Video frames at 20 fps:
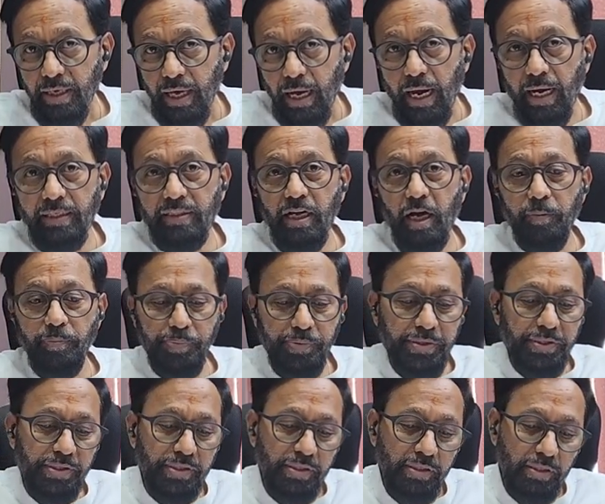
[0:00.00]

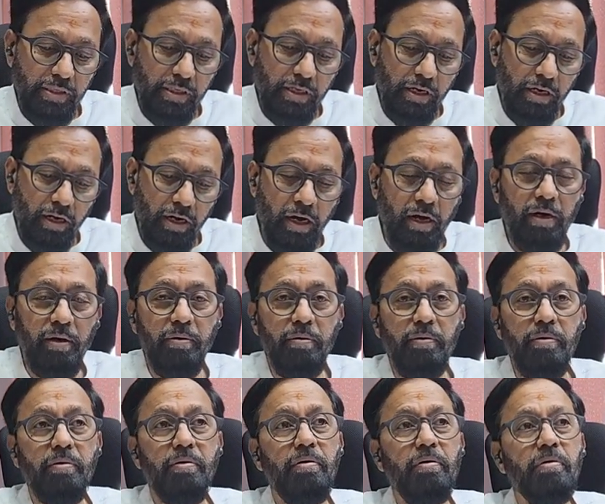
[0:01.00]
adapts a
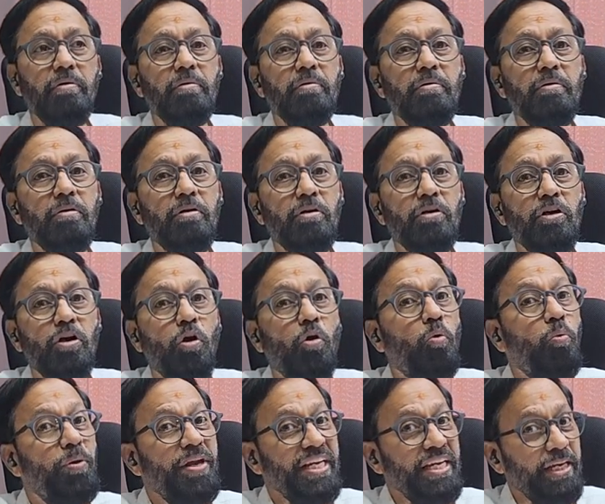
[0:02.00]

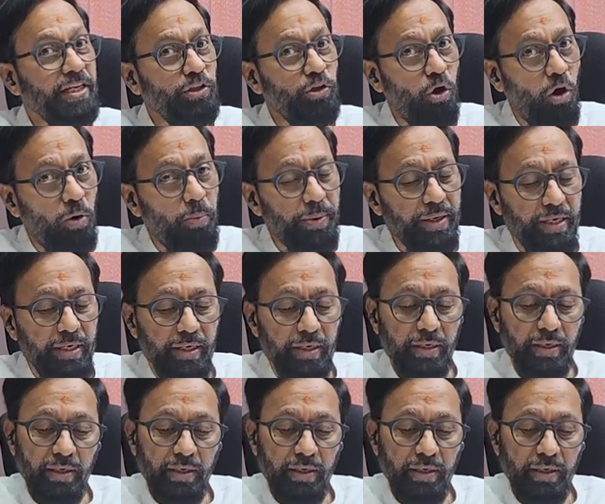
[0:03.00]
winning novel,